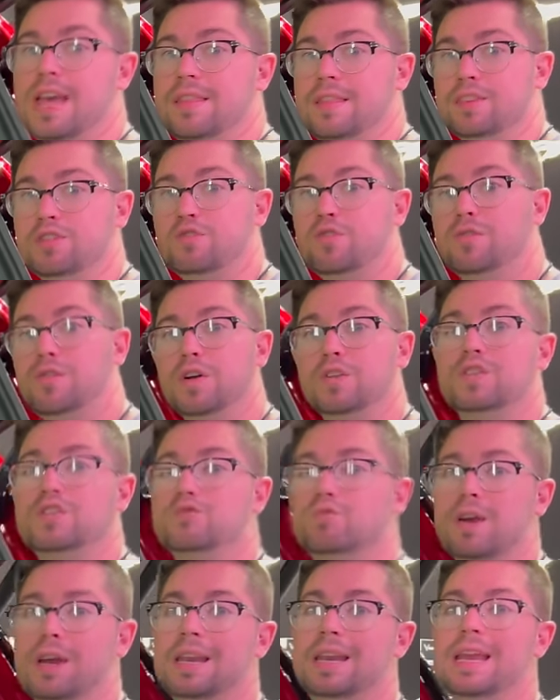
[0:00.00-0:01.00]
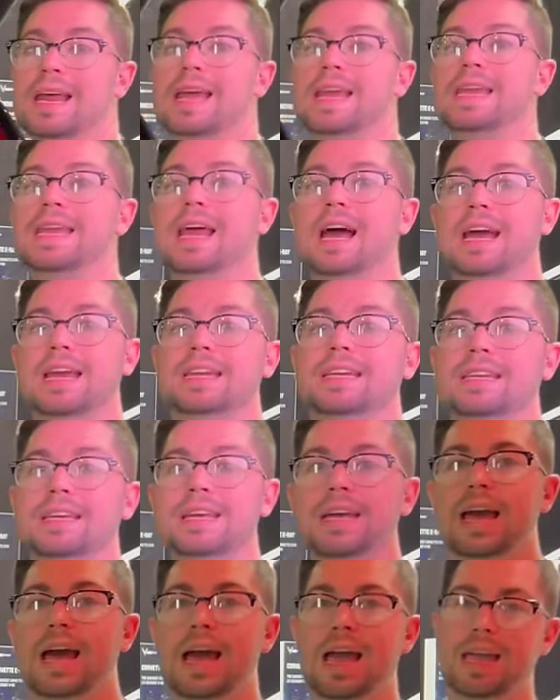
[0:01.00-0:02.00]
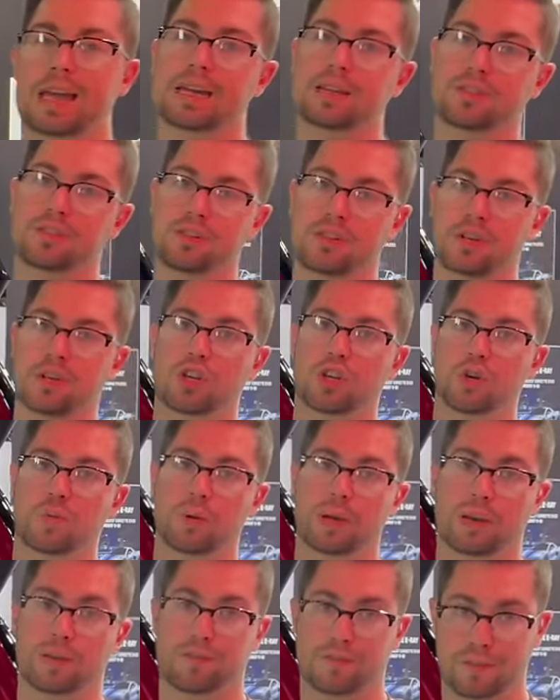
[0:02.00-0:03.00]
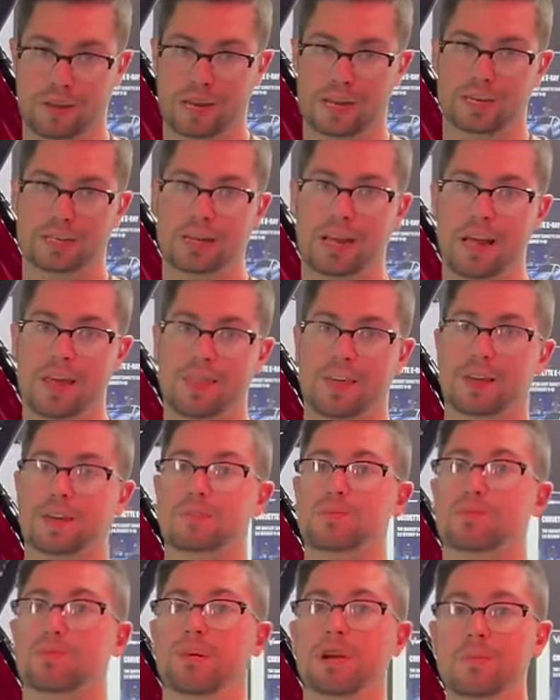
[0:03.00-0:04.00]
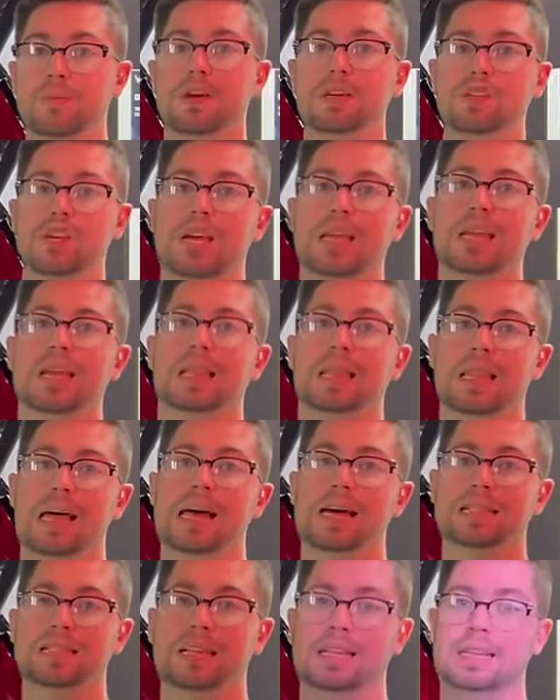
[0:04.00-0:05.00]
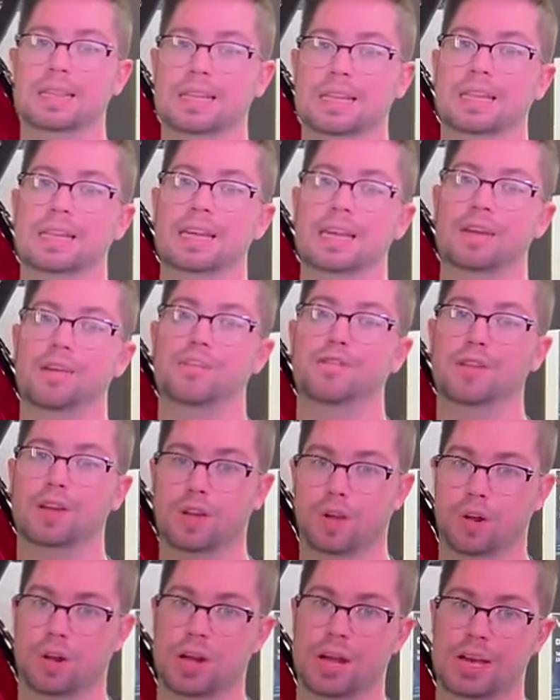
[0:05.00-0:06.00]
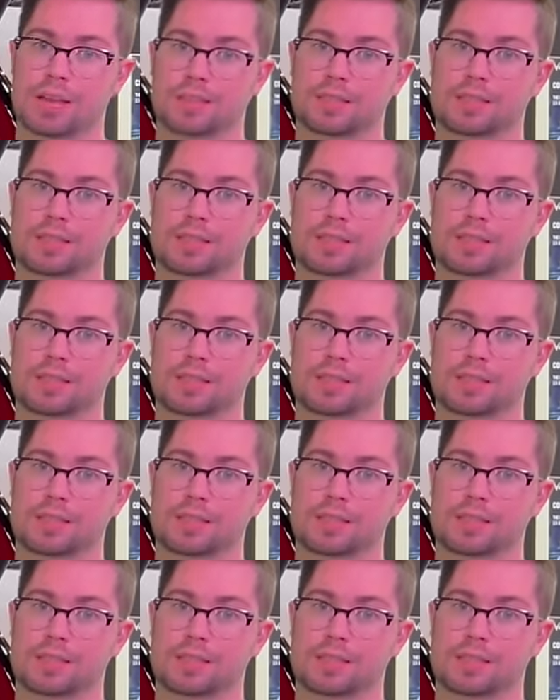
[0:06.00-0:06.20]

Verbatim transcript: This Traverse is rated at 98 cubic feet. That is pretty much a class leading figure, guys.